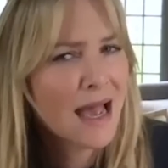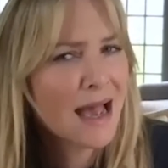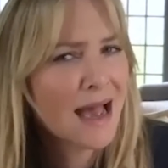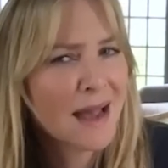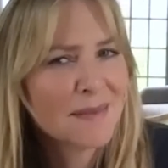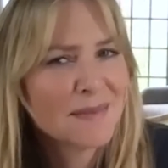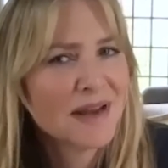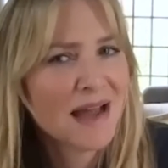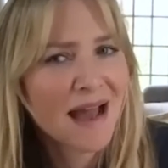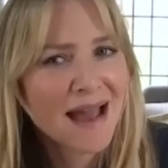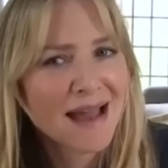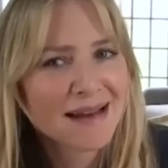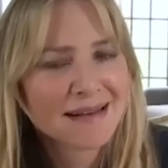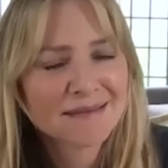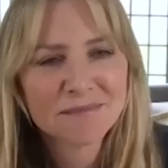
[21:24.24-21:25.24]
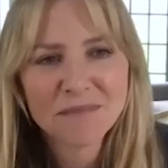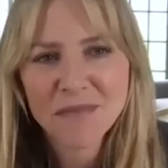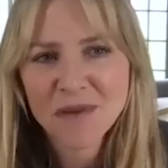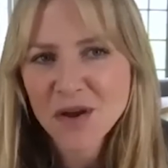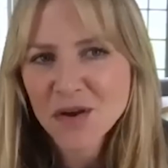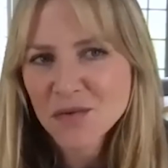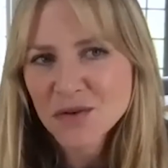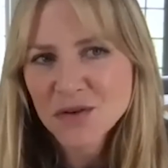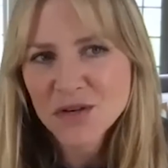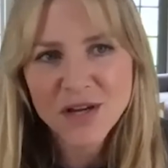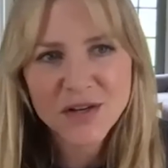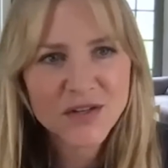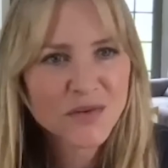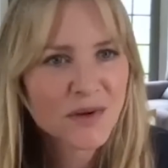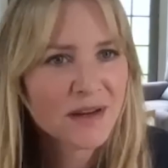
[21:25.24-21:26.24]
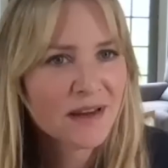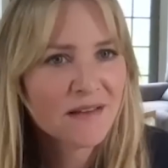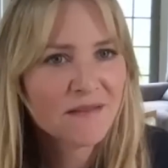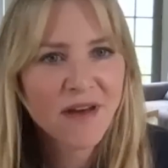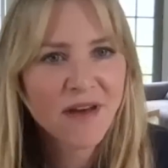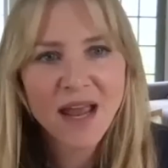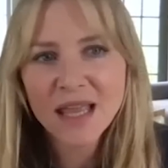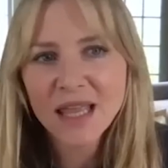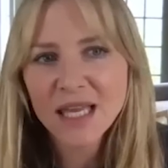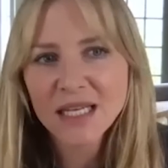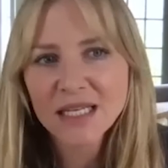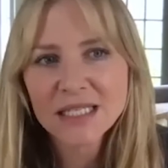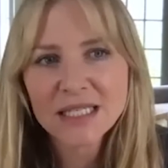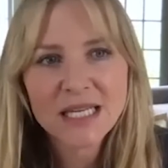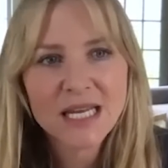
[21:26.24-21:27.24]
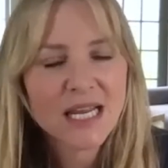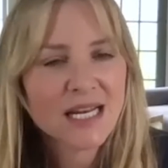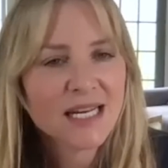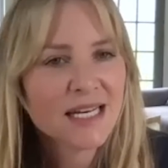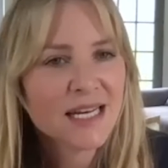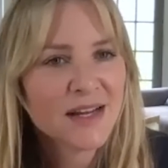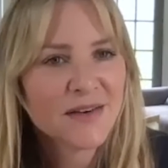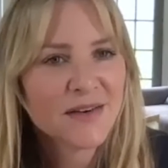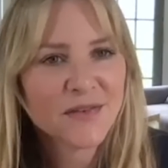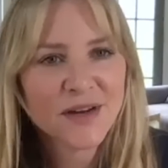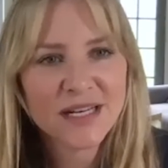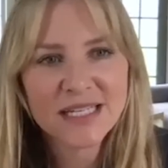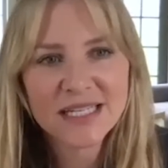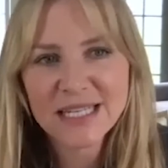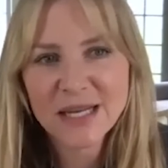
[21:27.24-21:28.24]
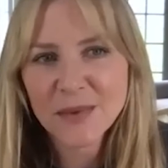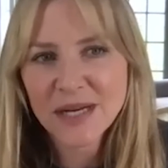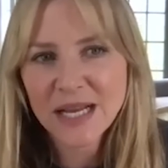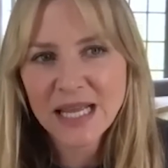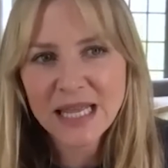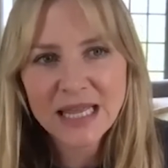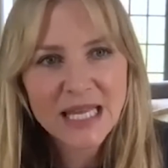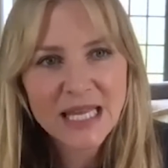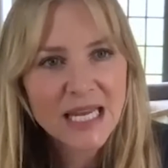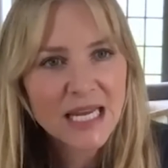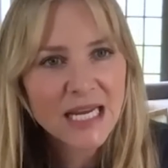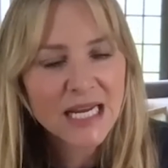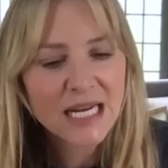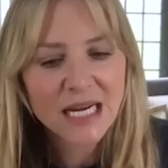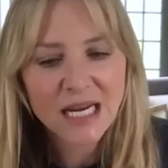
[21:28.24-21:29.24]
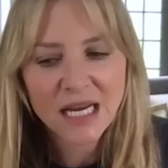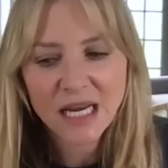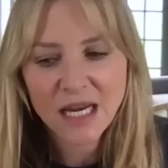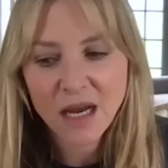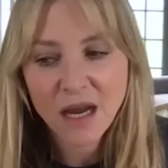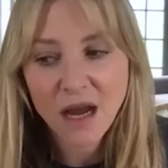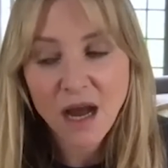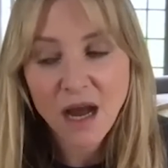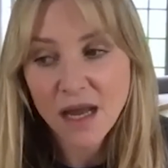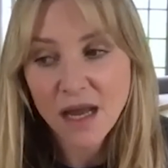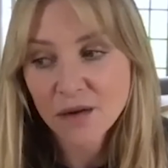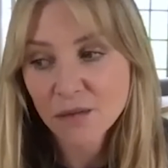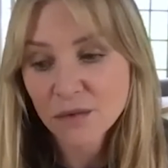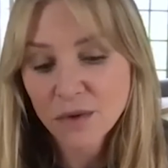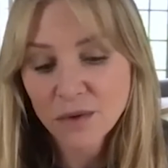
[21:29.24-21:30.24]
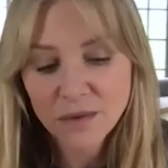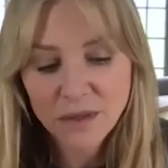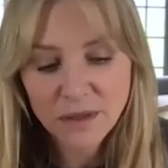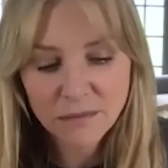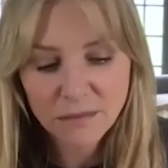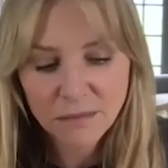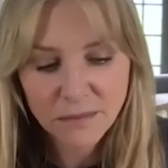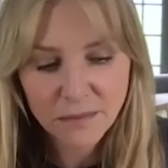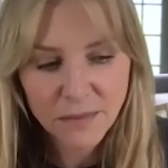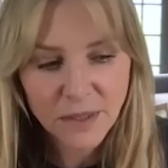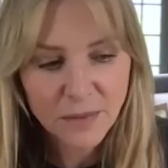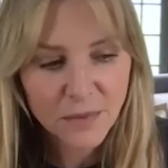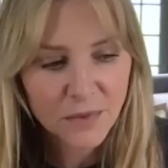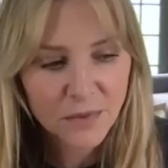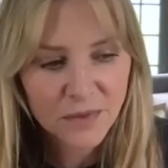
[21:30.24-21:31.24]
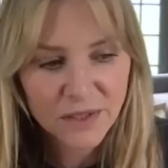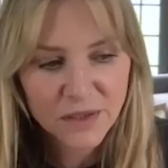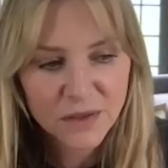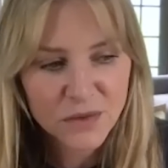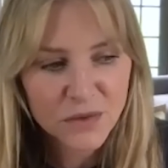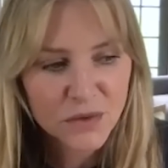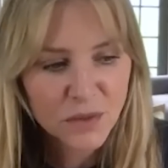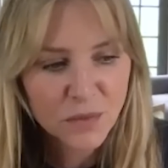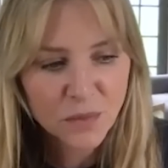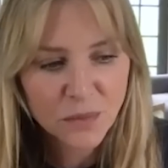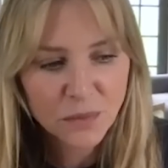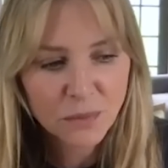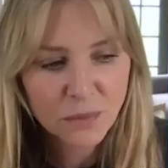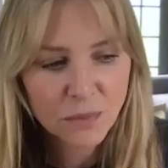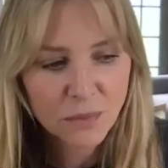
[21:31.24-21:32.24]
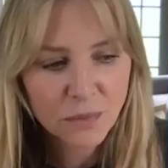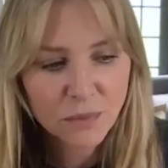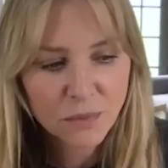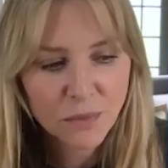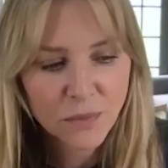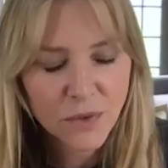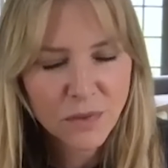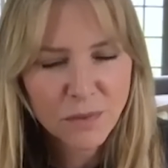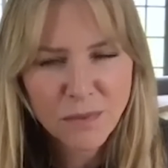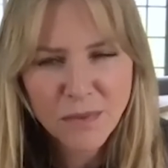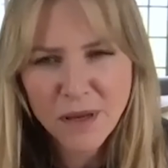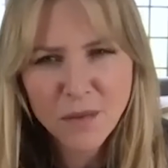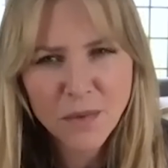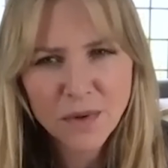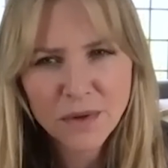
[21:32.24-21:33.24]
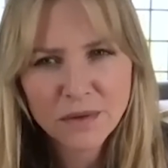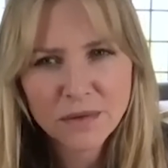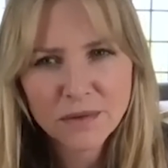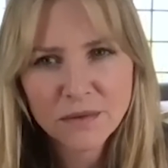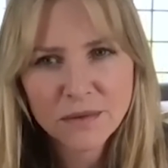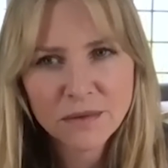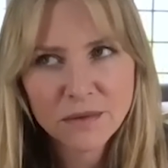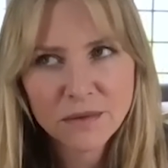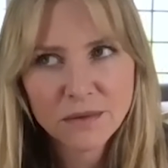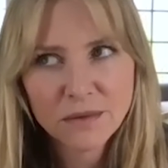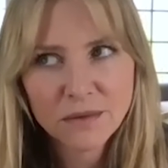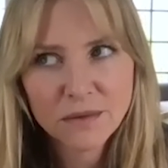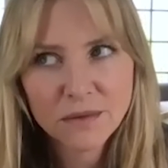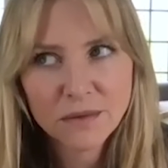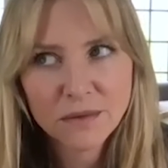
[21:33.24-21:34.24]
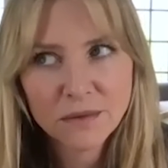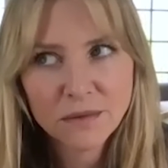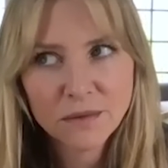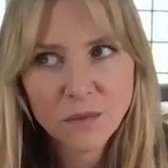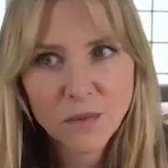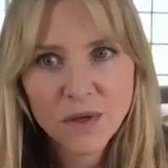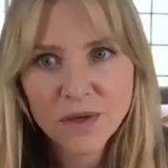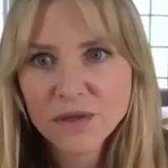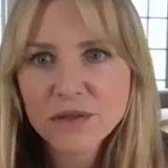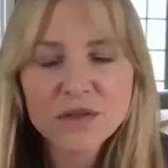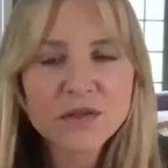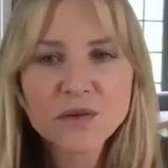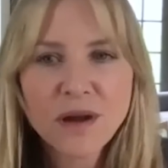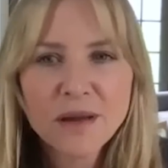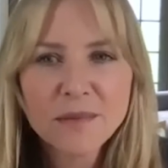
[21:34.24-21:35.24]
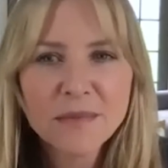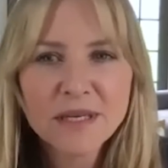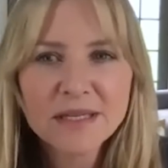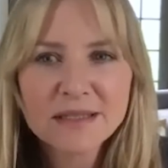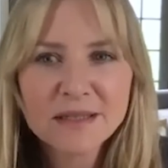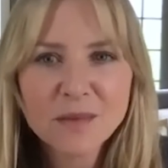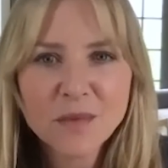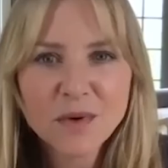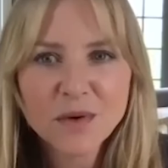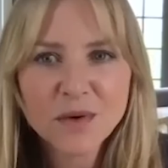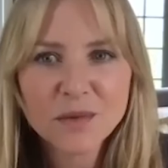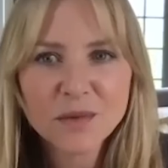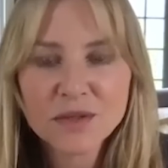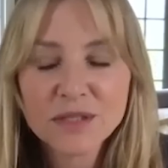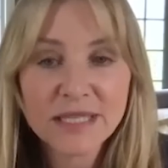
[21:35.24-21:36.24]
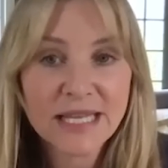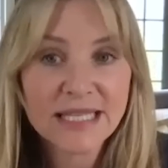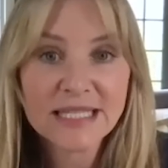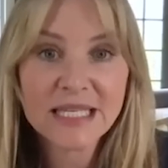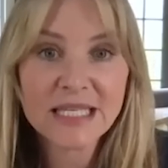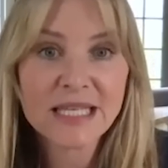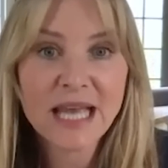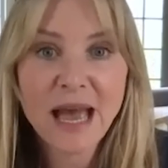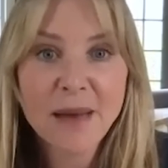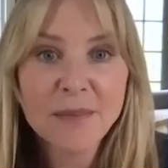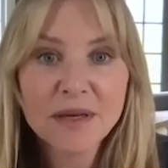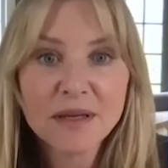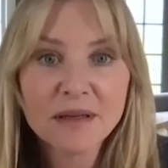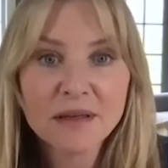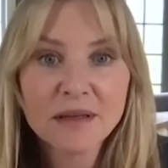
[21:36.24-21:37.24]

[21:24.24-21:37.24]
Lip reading: I'm not a shrinking violet, not afraid to say what I think. I don't know that people in relationship with me would describe me as someone who just lets things happen